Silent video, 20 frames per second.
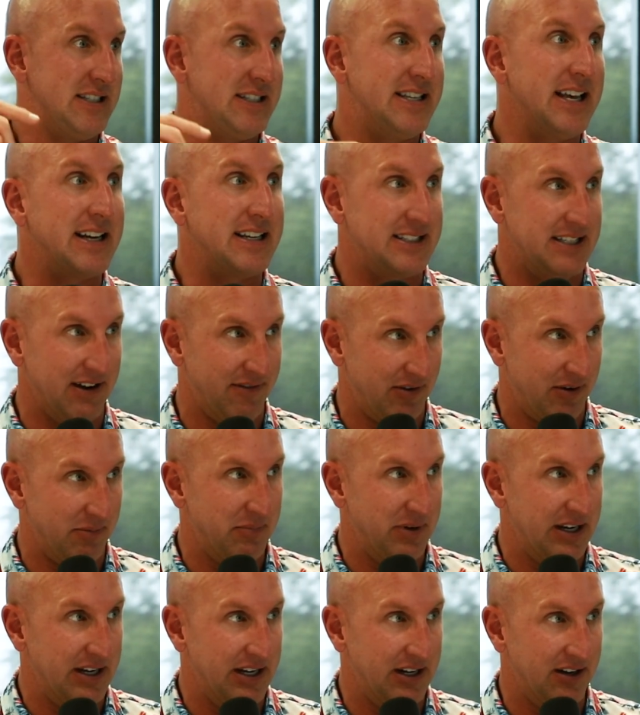6 of
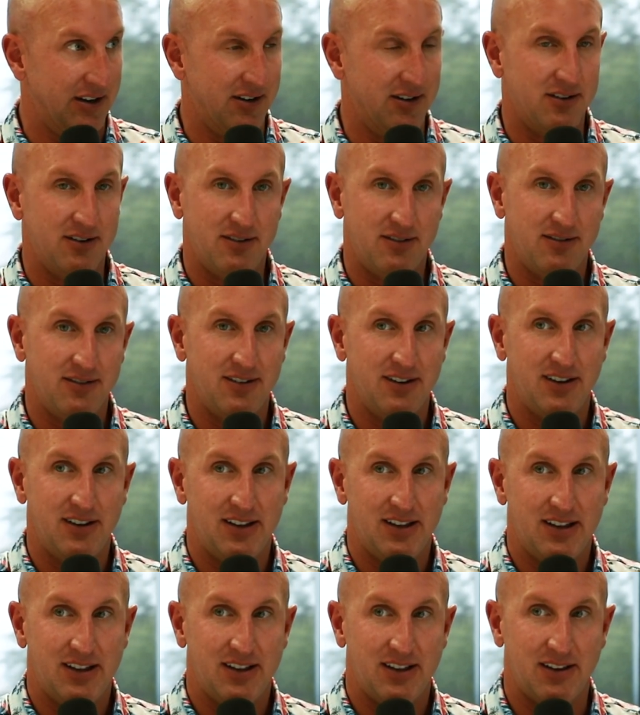them in here.
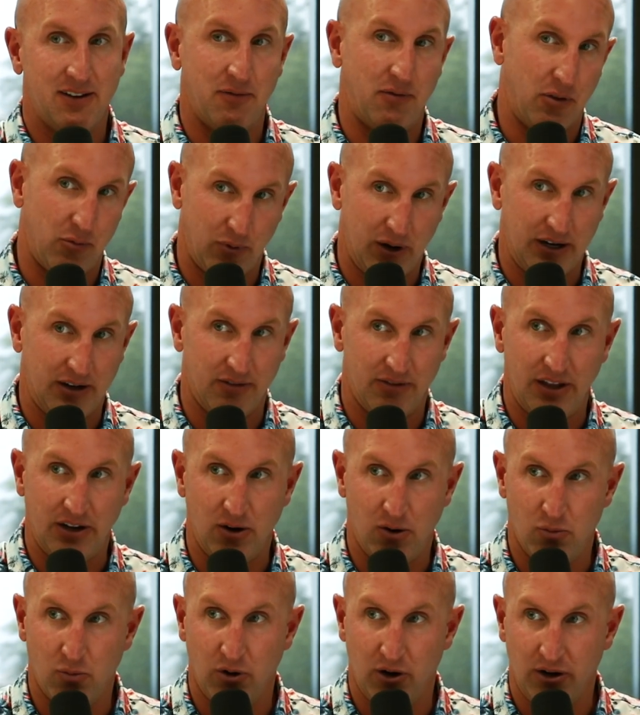And for the record, they
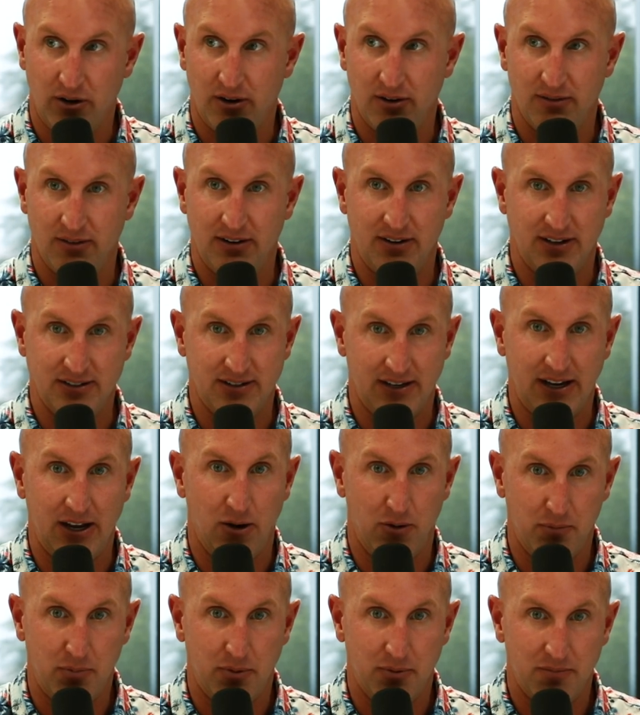don't work. It doesn't
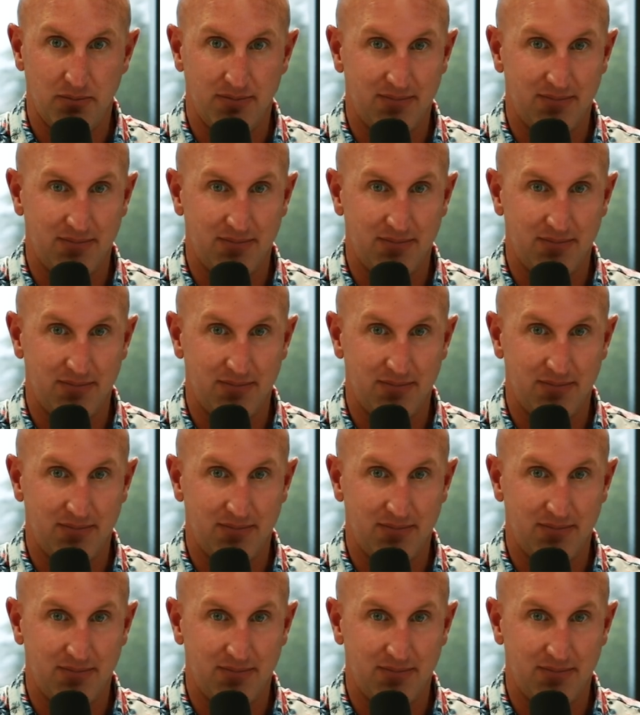help.